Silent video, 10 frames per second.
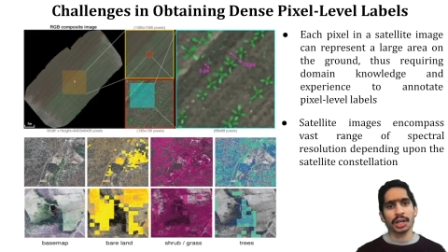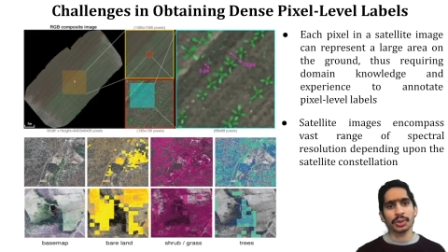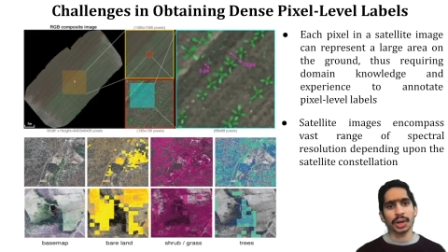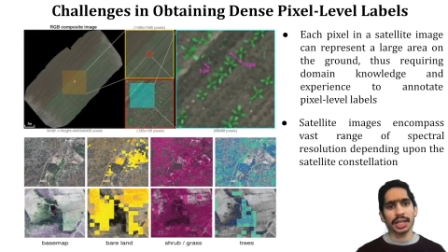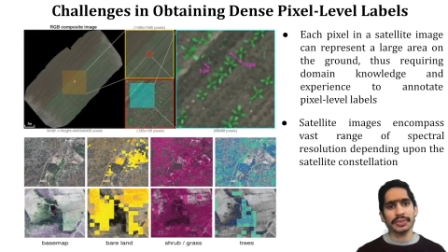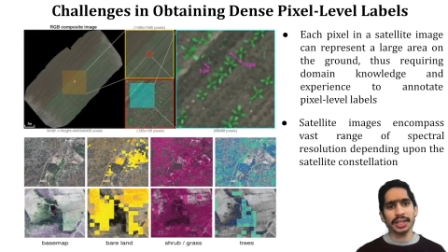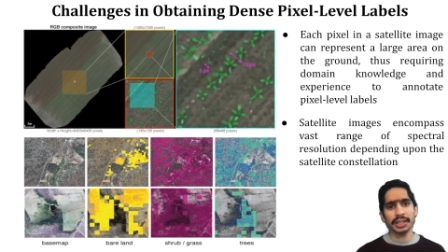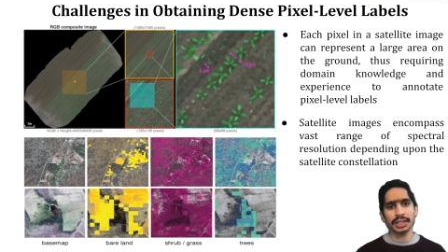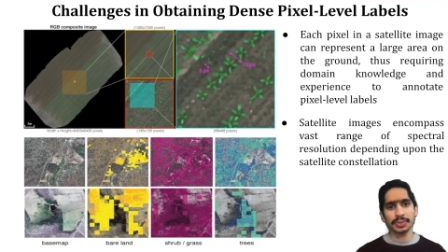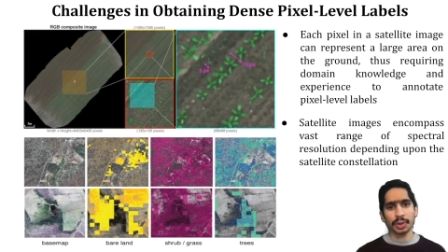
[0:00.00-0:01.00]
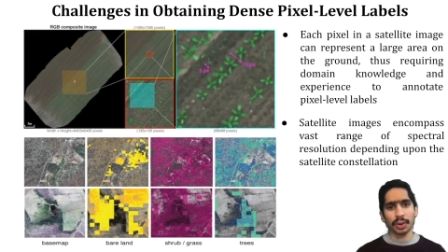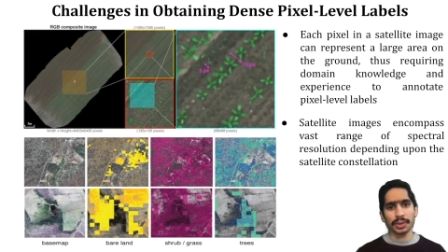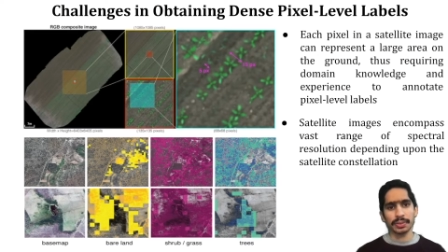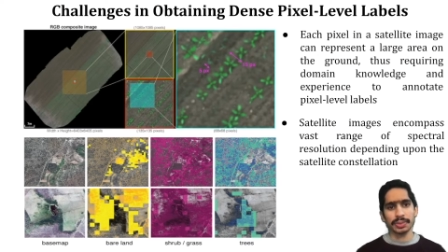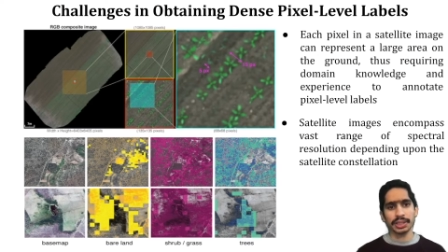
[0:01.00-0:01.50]
To alleviate this
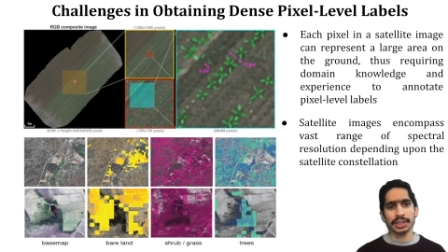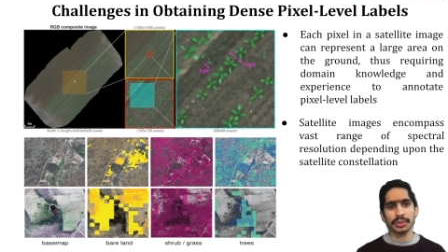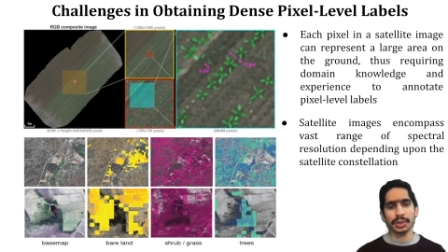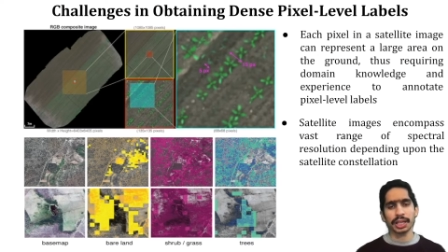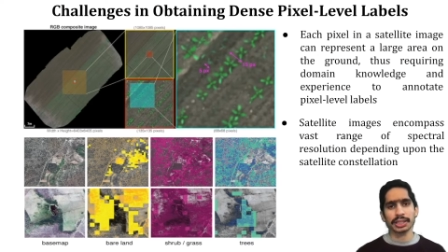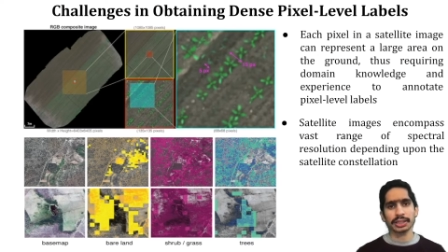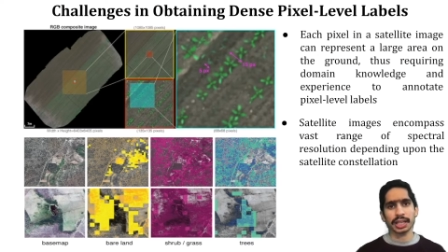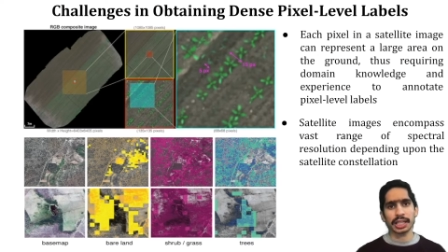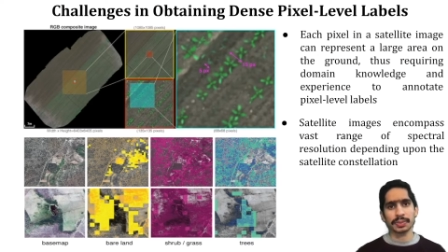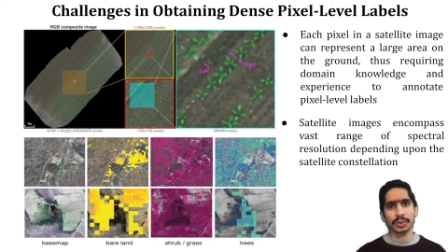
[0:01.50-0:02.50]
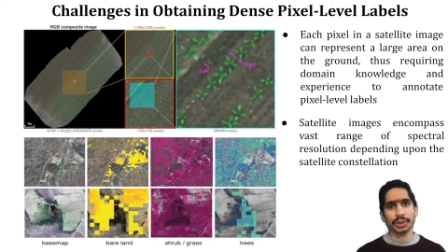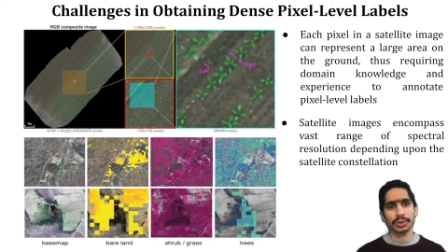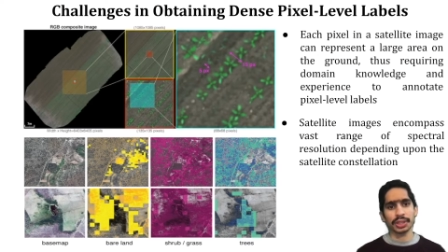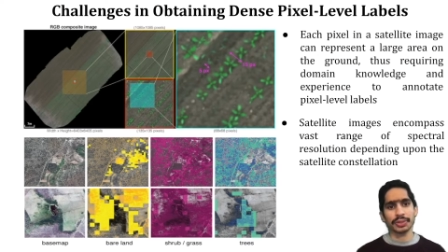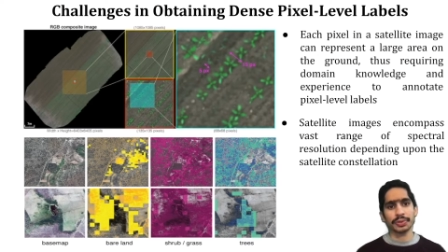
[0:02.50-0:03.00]
problem, recent work has explored
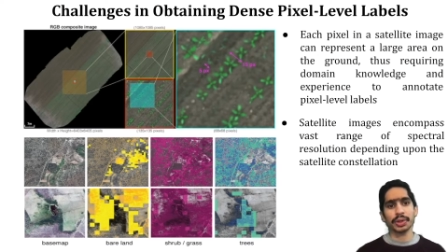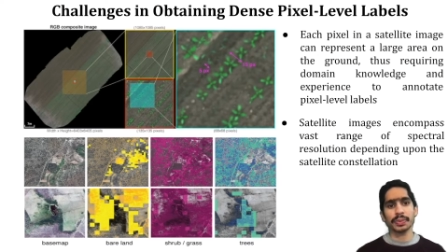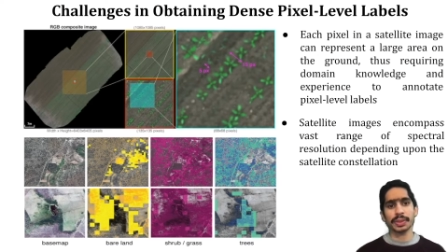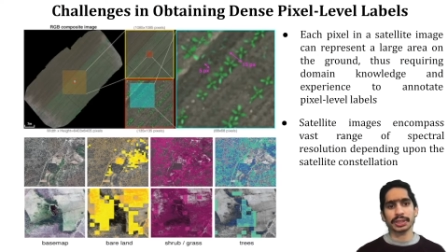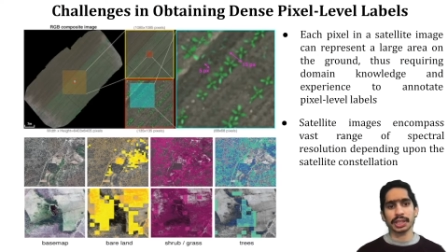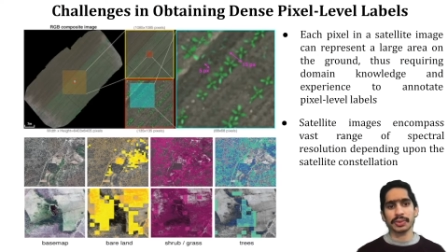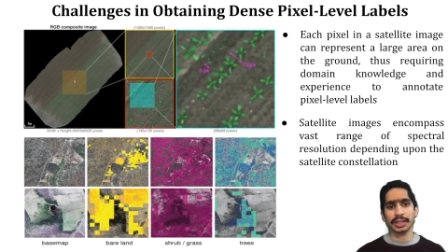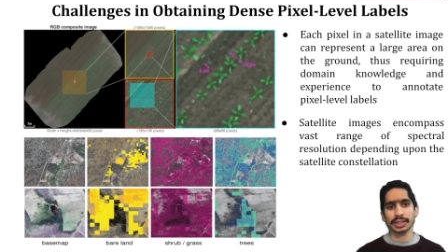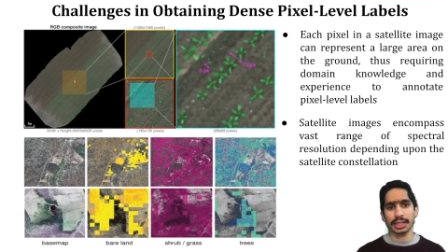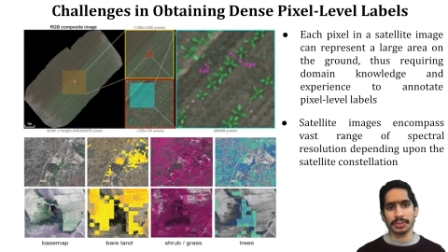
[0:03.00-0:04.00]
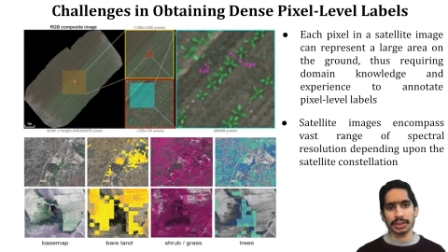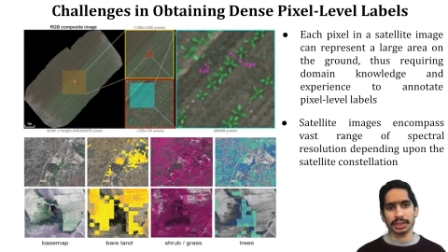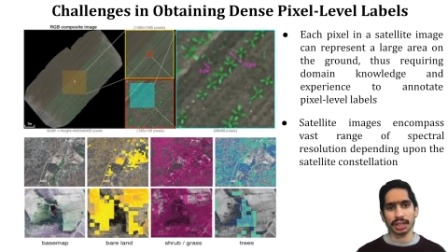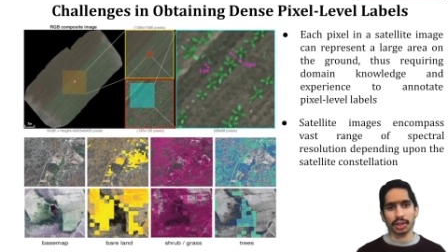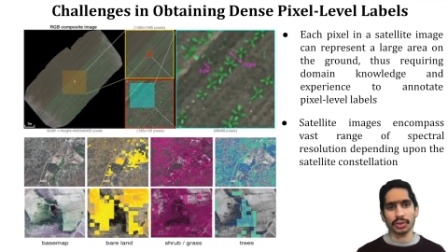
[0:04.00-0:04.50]
using fewer pixel-wise labels
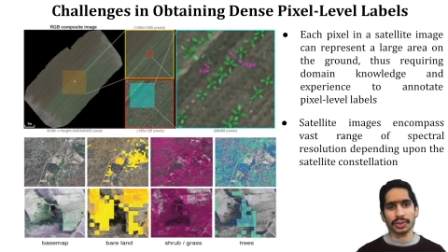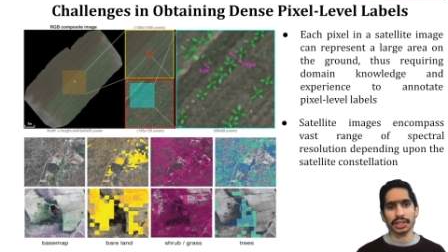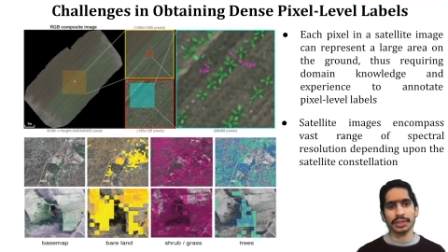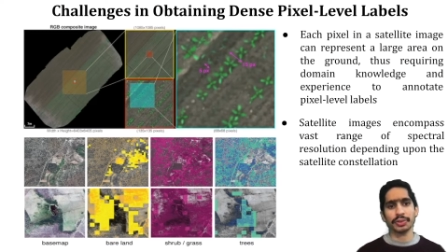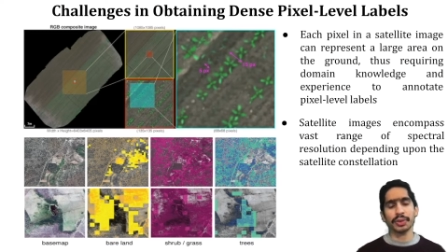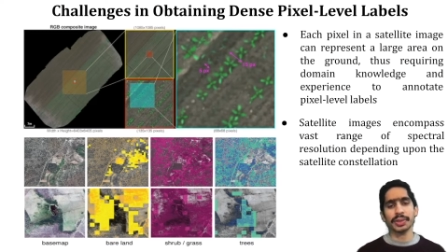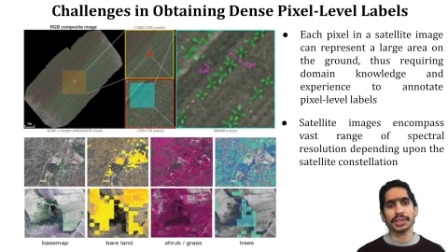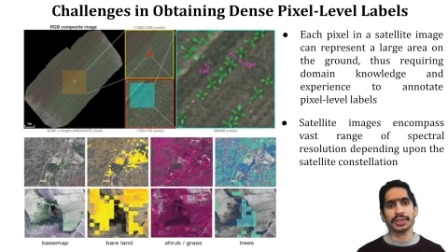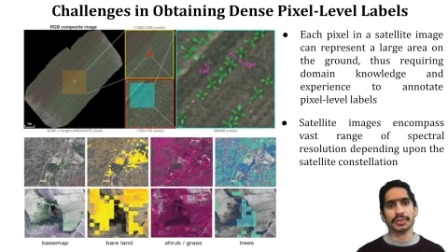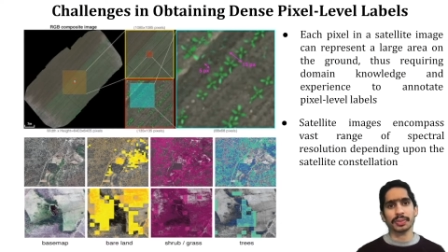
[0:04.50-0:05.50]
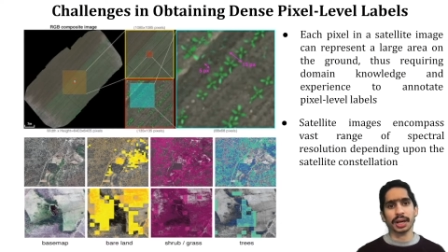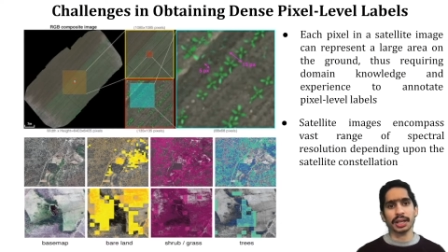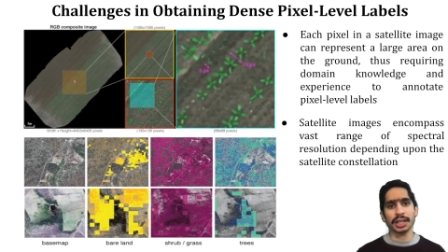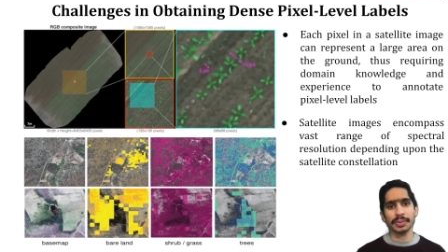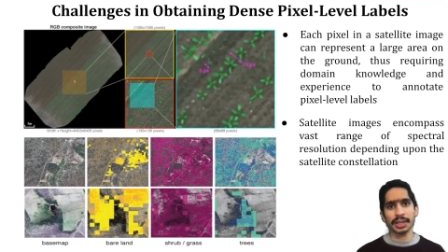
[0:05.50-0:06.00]
along with information from
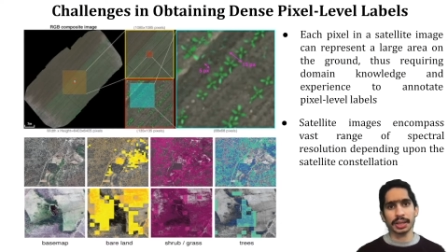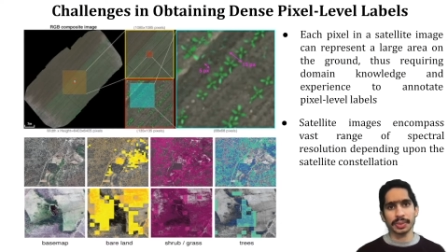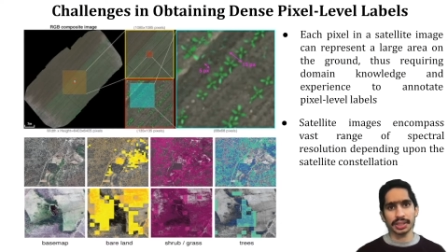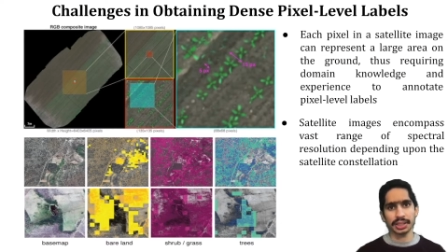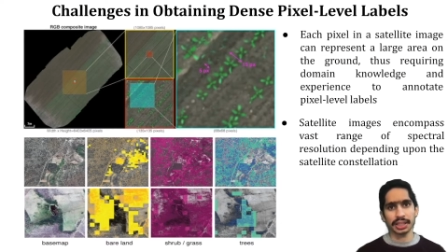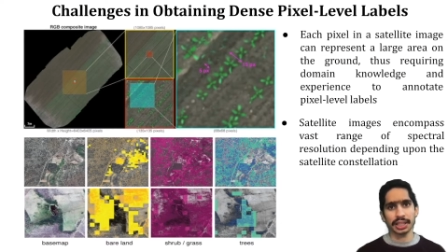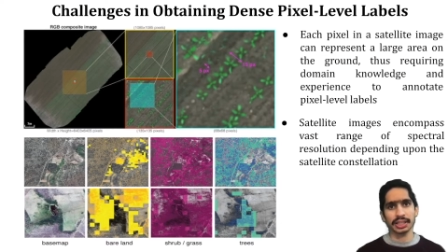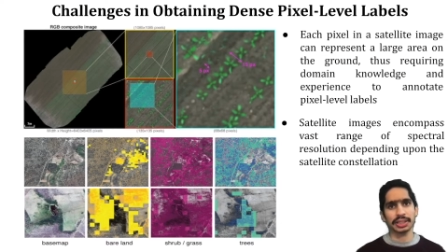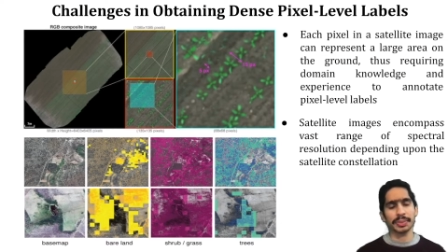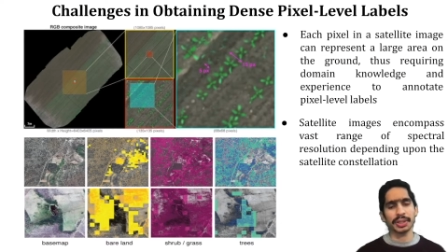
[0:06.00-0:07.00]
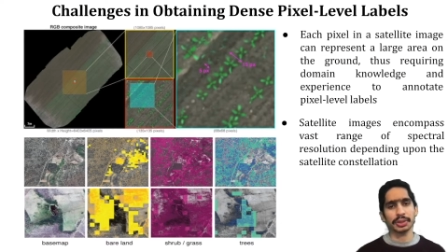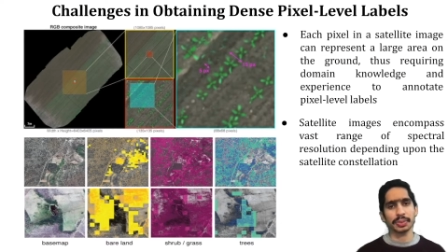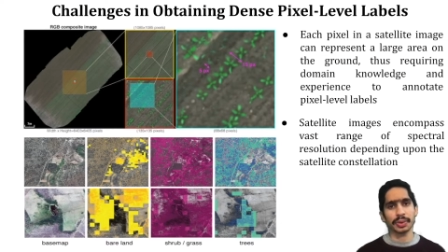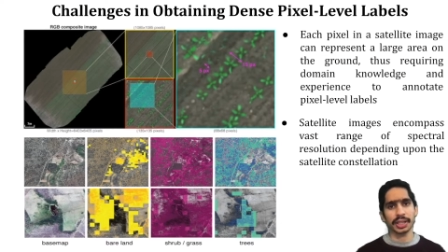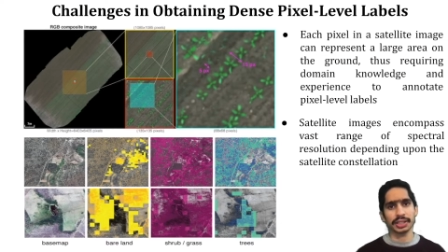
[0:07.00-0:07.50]
unlabeled images in a
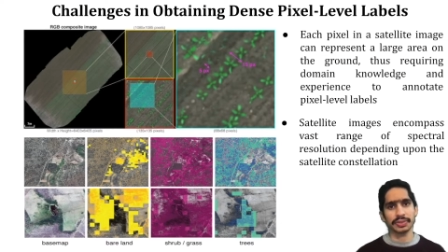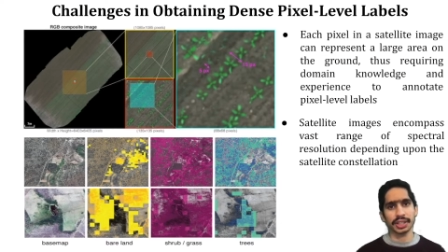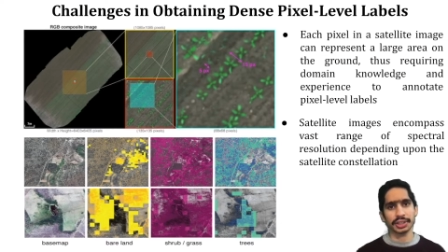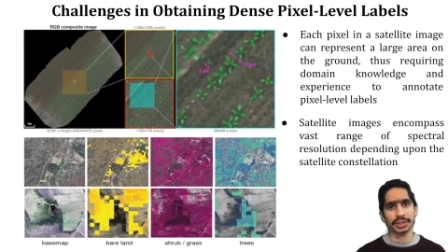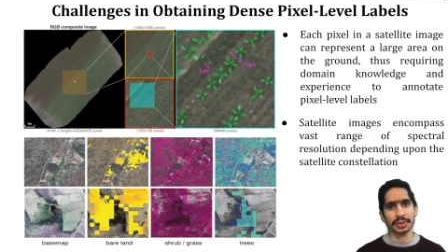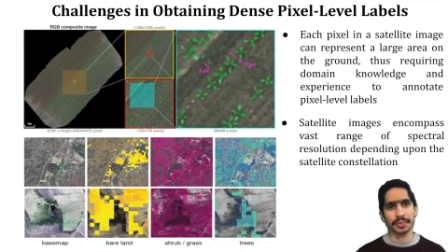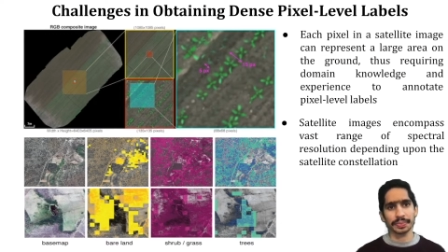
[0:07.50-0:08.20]
semi-supervised fashion.